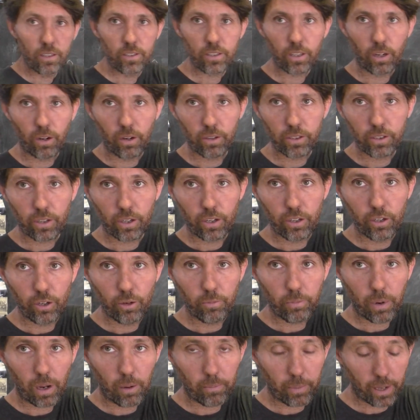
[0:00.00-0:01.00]
So it's got a
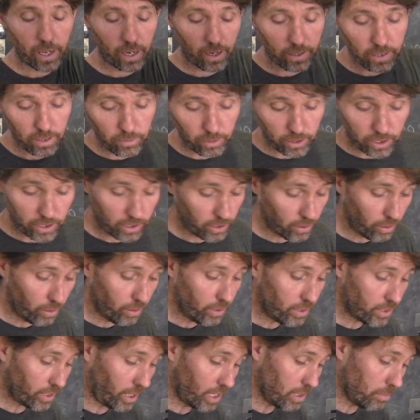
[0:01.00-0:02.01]
new pump housing, which is
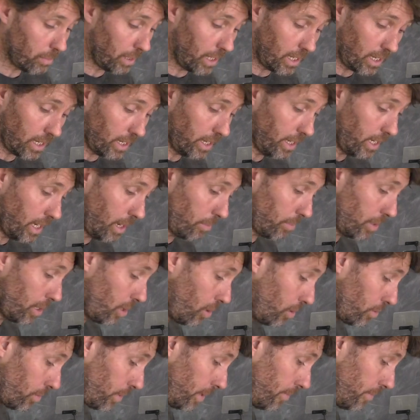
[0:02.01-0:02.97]
good. Saves me cleaning up the old